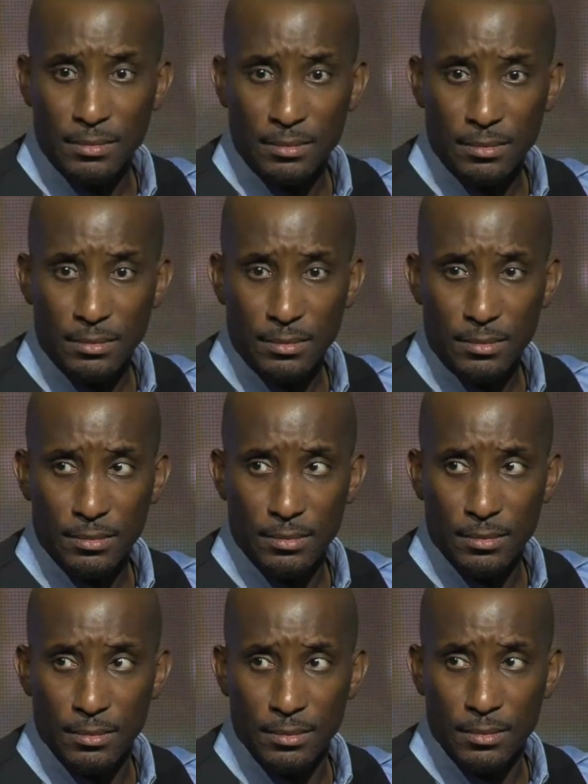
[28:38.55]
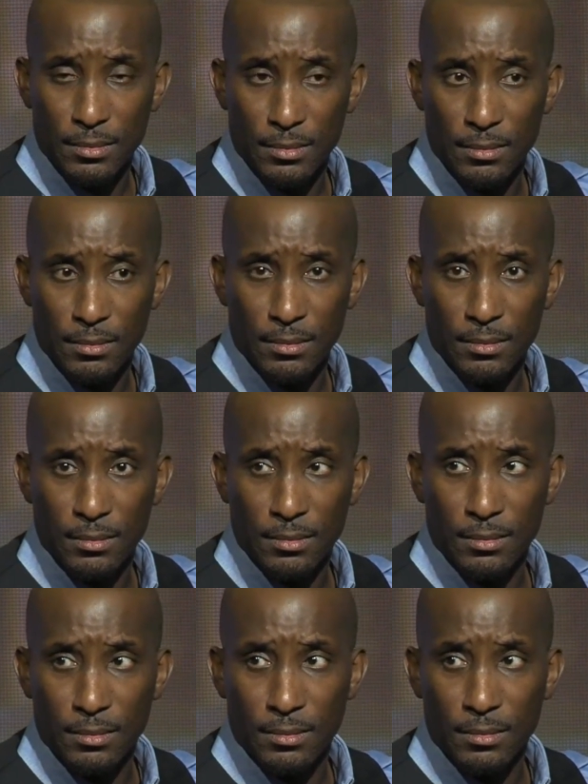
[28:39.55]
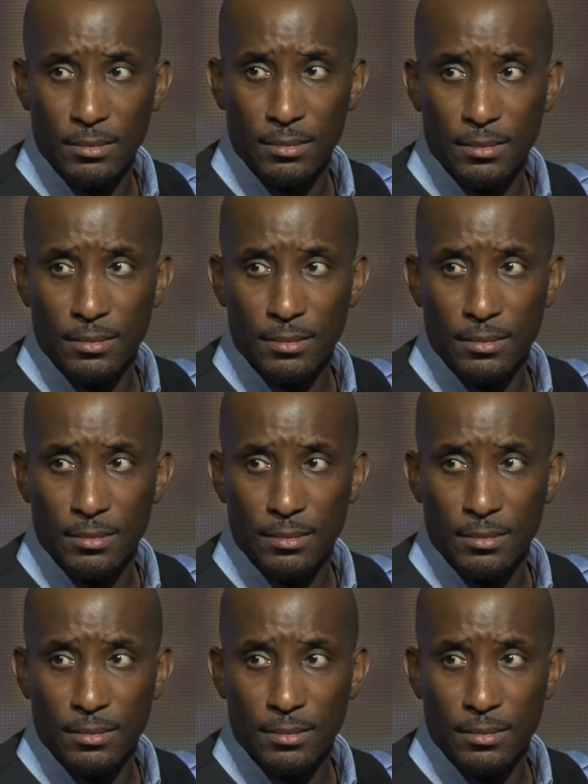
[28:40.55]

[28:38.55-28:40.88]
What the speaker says: Nobody speaks.